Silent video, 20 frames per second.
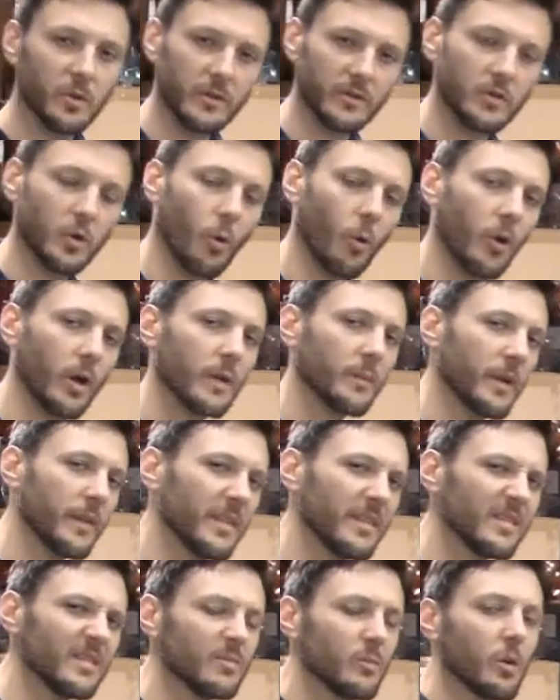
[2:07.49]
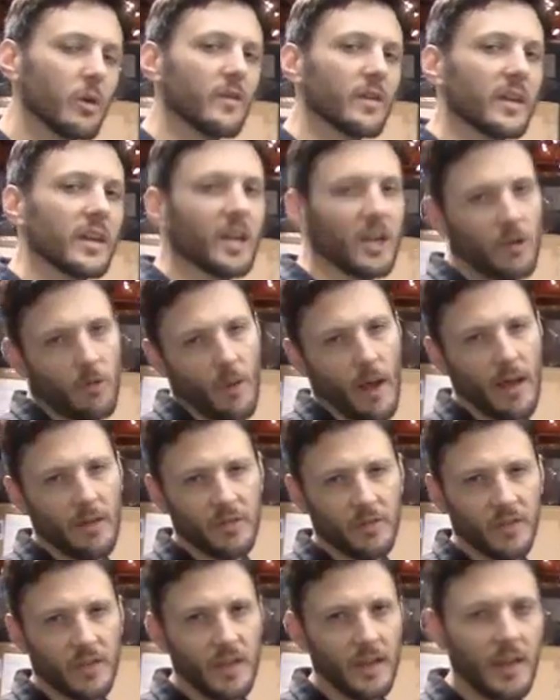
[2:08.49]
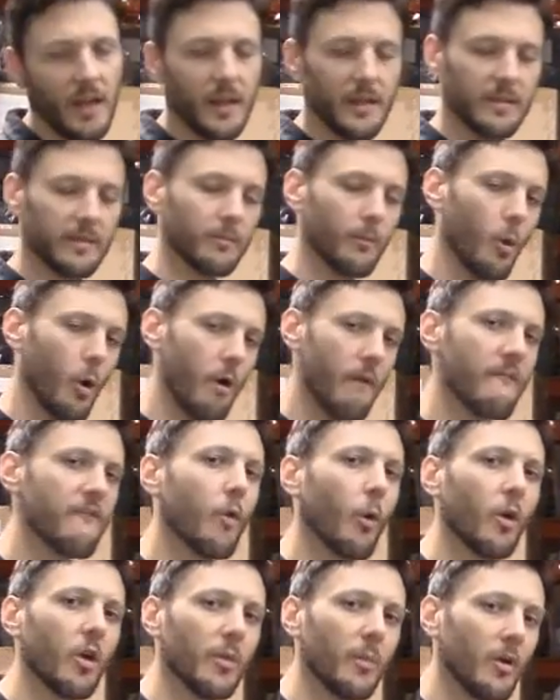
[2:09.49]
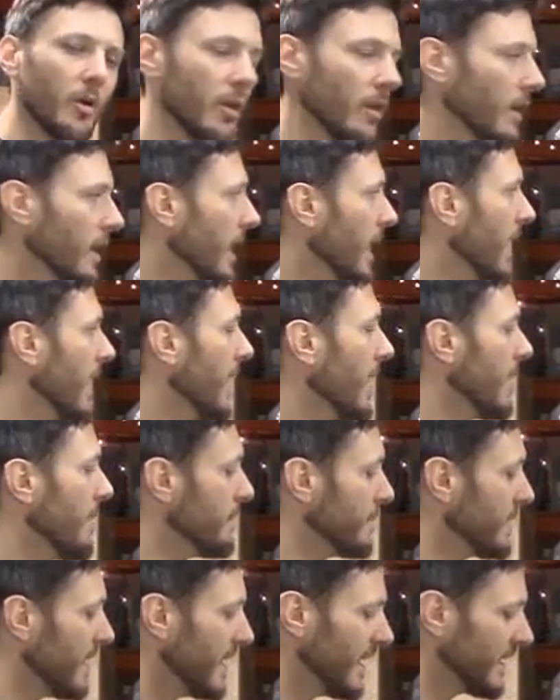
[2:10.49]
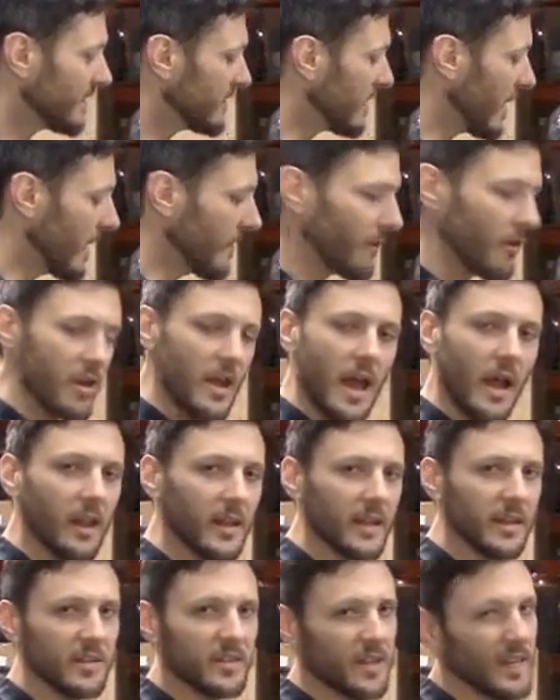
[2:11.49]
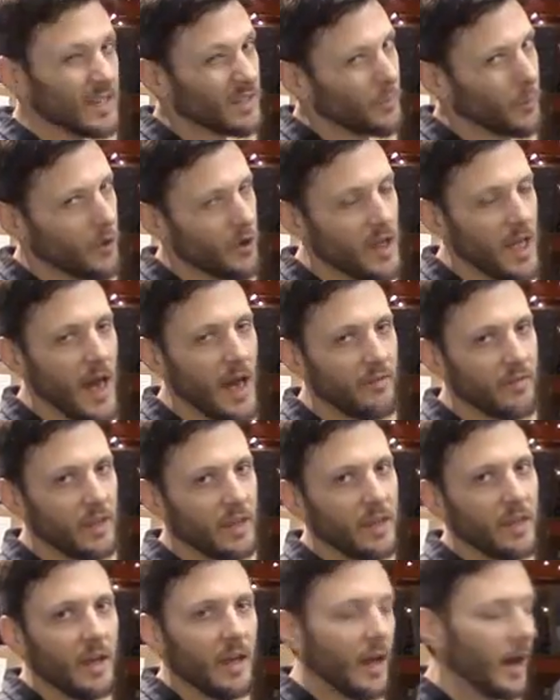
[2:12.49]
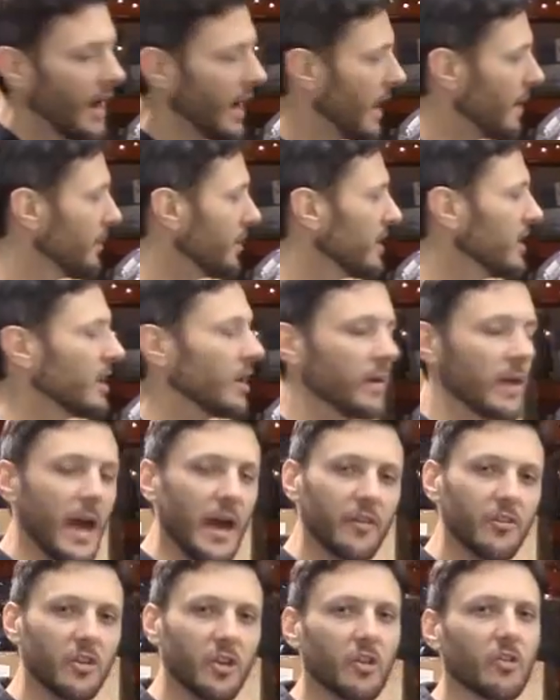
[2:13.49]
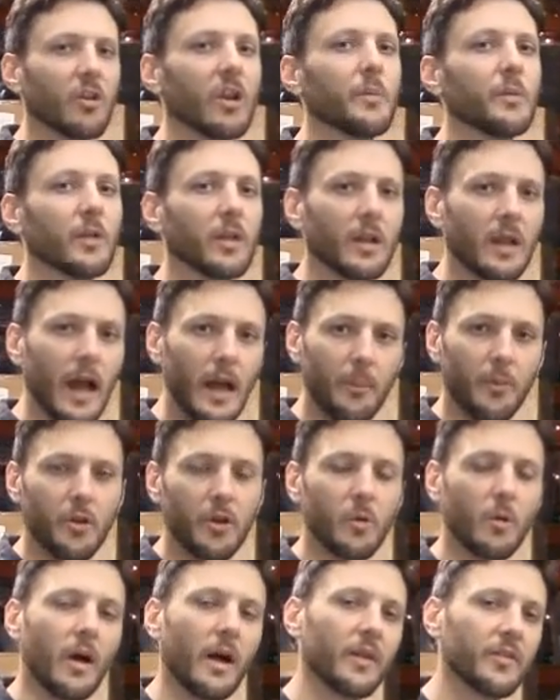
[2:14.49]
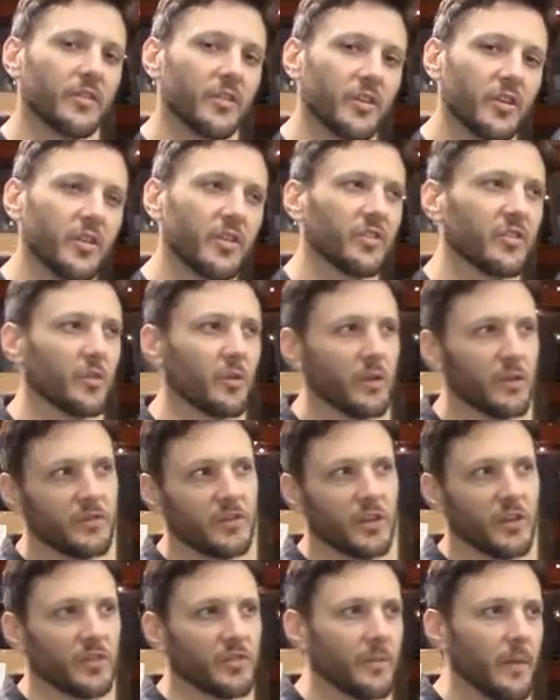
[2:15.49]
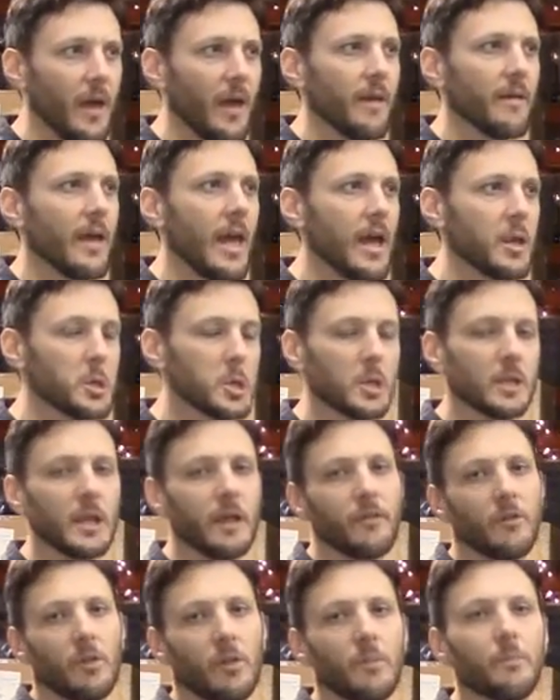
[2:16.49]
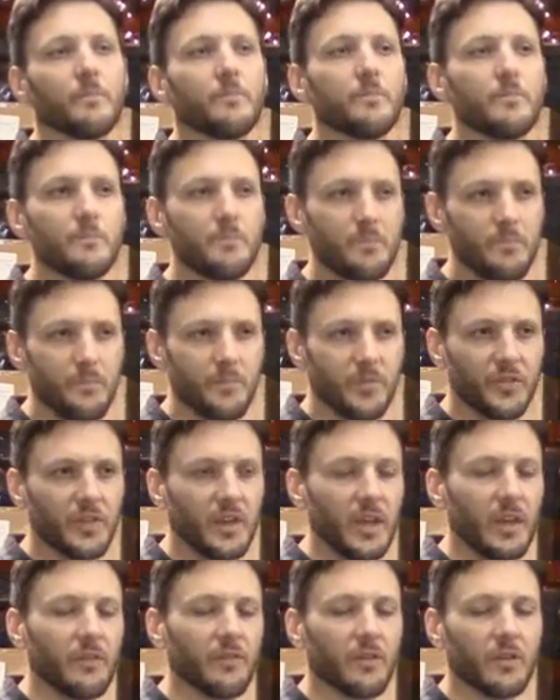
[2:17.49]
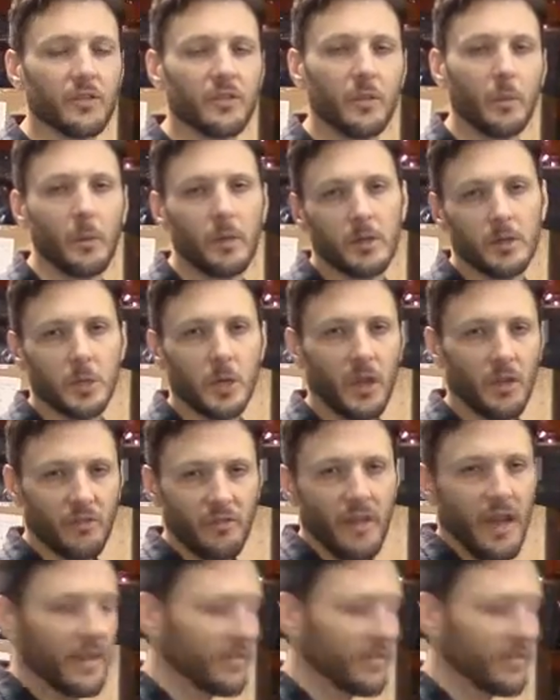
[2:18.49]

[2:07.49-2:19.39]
of touring, but this is more of a kick-around ski. It's more affordable. It's not a very elegant ski. It's pretty heavy, but, it has good grip. It'll glide pretty well. It's a good sort of just entry-level ski for snowmobile trails and that